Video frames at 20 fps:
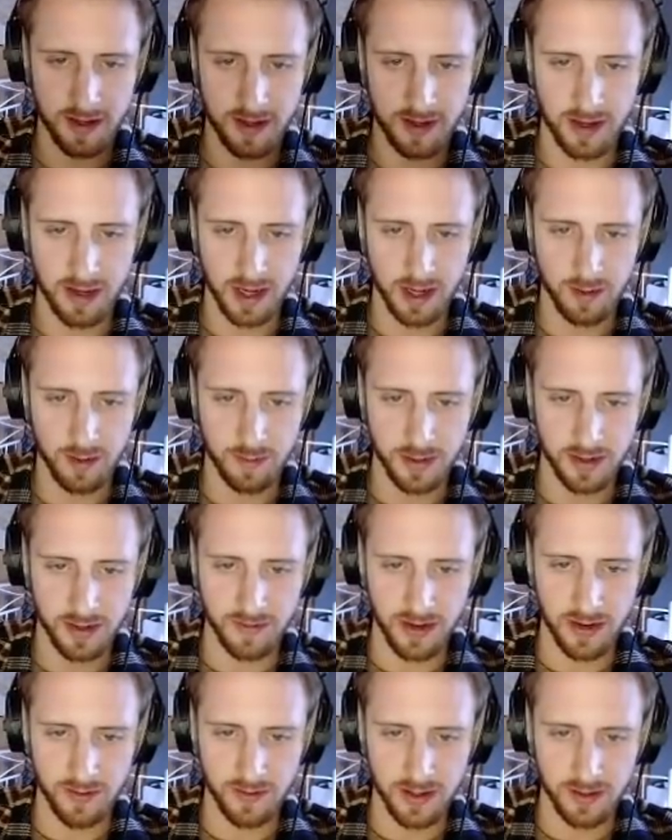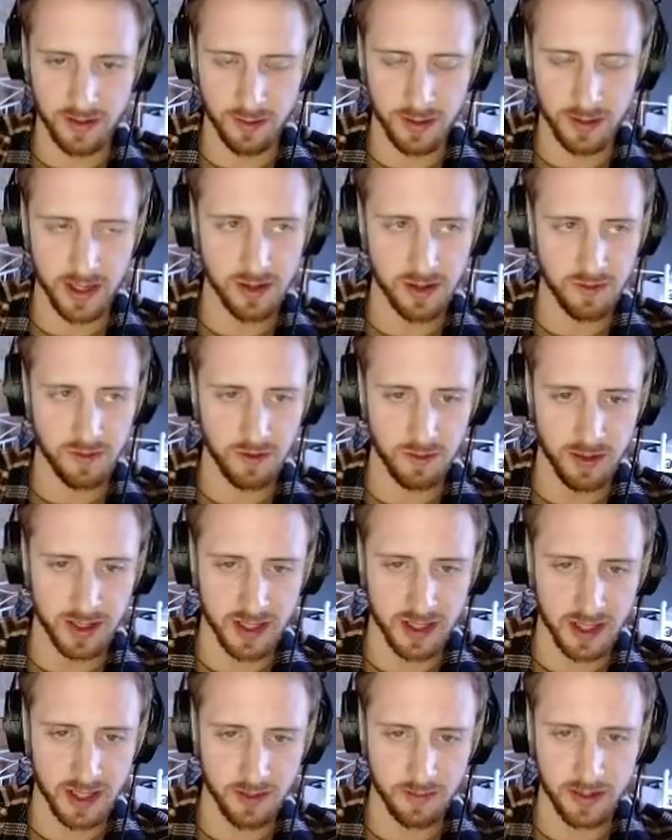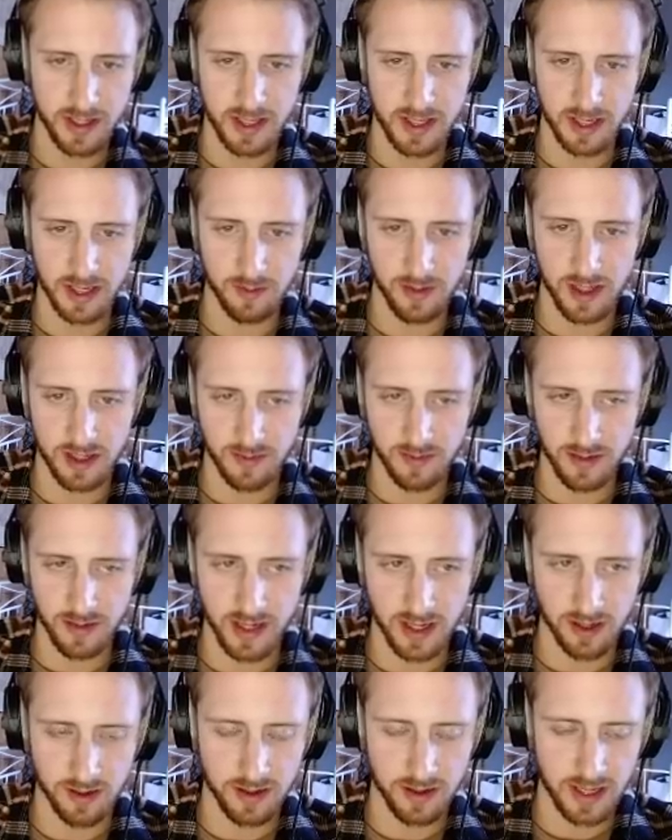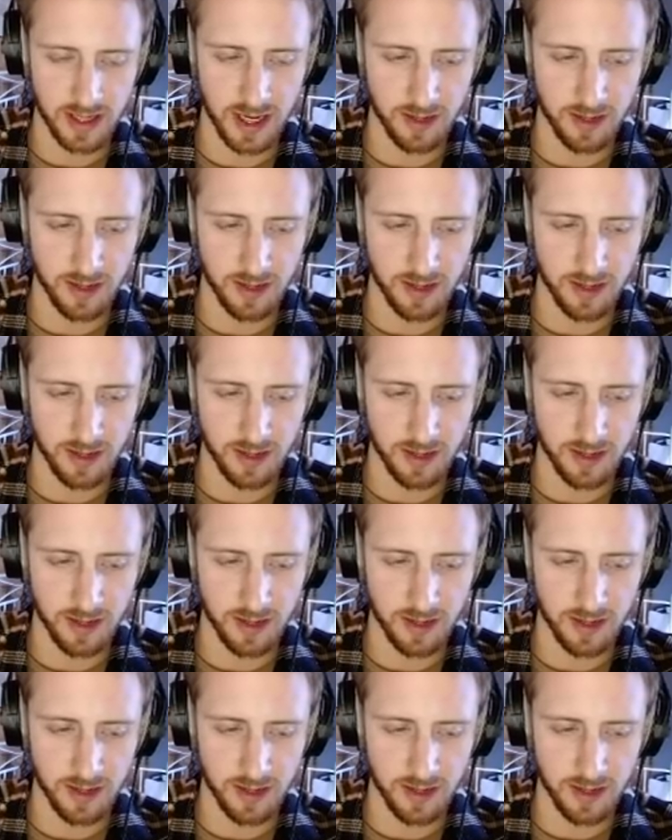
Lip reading: I'm a big fan of this rotation from his team. His team are displaying good game